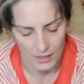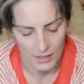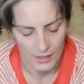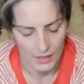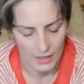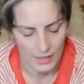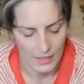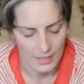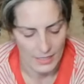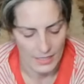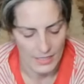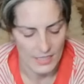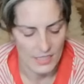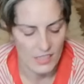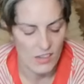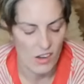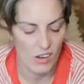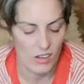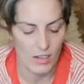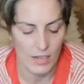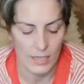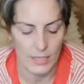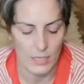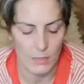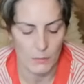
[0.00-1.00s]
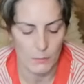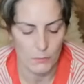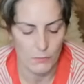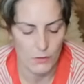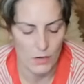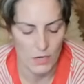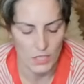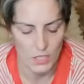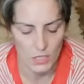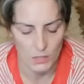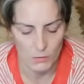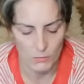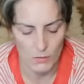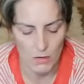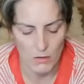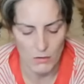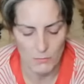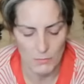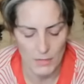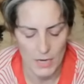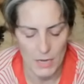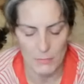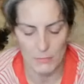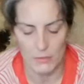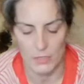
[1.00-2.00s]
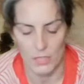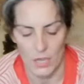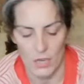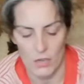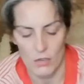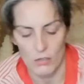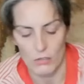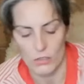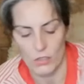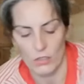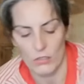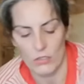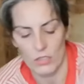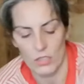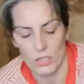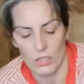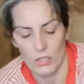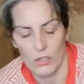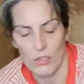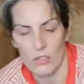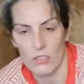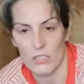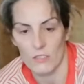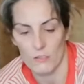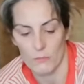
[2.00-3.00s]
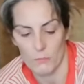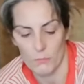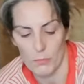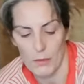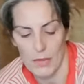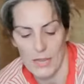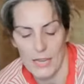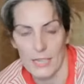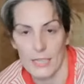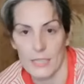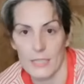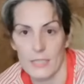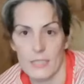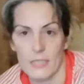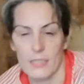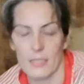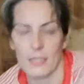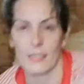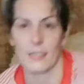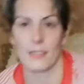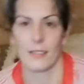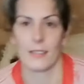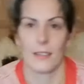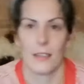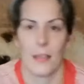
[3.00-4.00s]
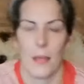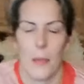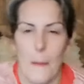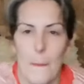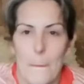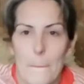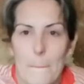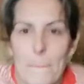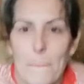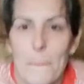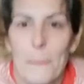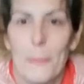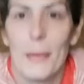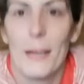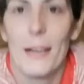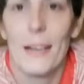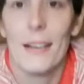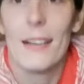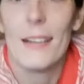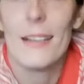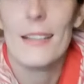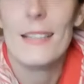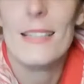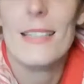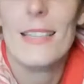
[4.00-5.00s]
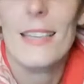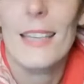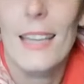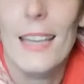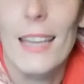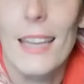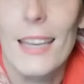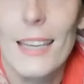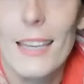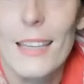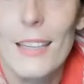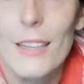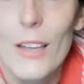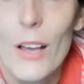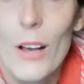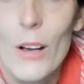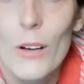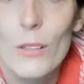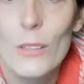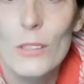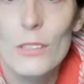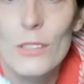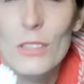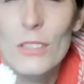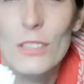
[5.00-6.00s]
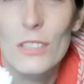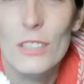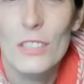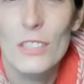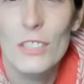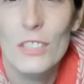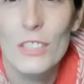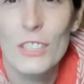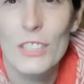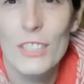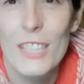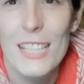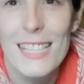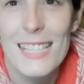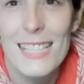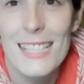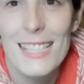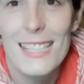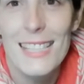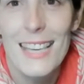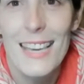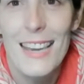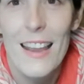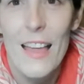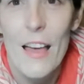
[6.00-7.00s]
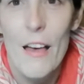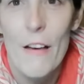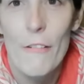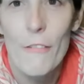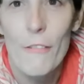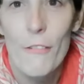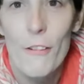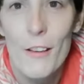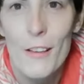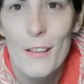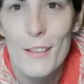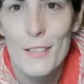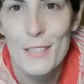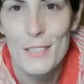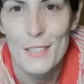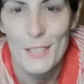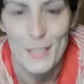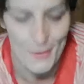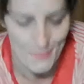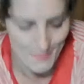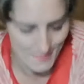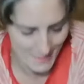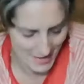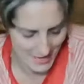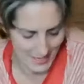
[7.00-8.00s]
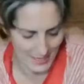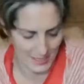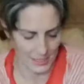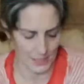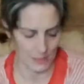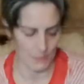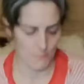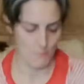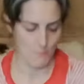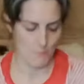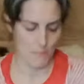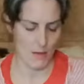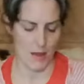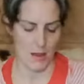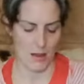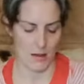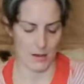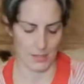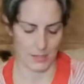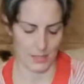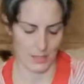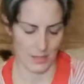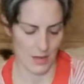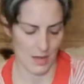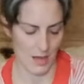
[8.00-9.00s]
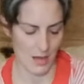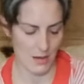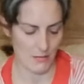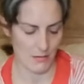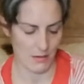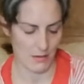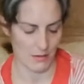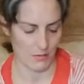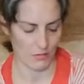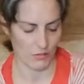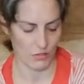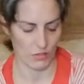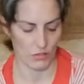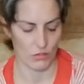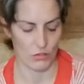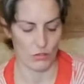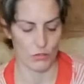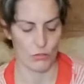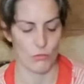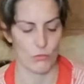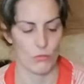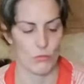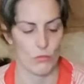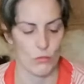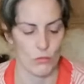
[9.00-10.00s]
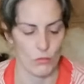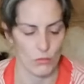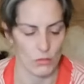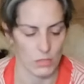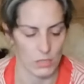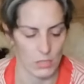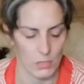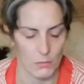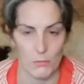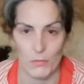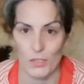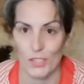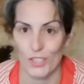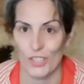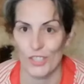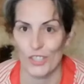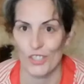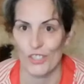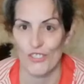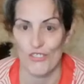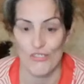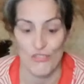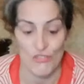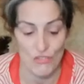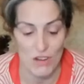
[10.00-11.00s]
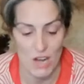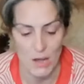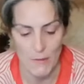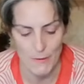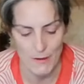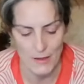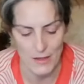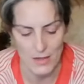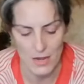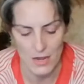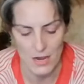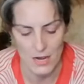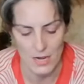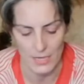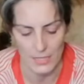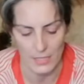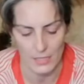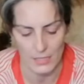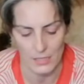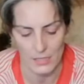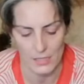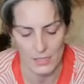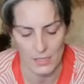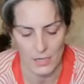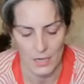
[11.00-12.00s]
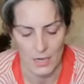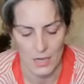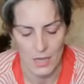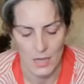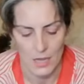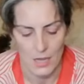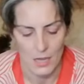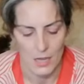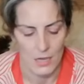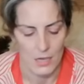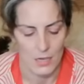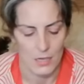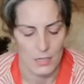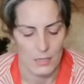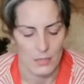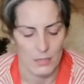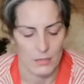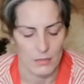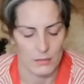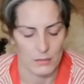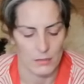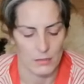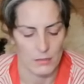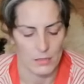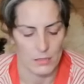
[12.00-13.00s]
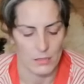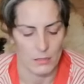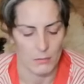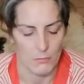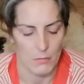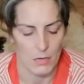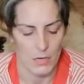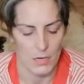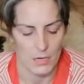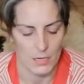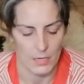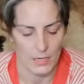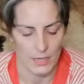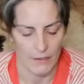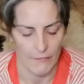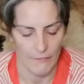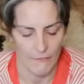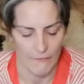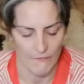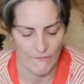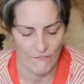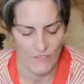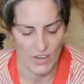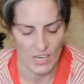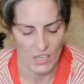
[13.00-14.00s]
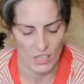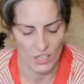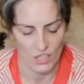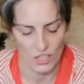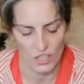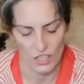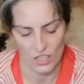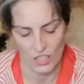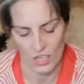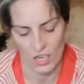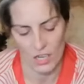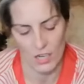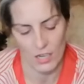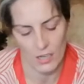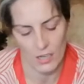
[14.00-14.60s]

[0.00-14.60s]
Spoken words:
And it's not like a brush, it won't be able to hold on to lots of paint, but it can hold on to just enough to make some marks. And I'm going to draw some stripy lines onto my fish.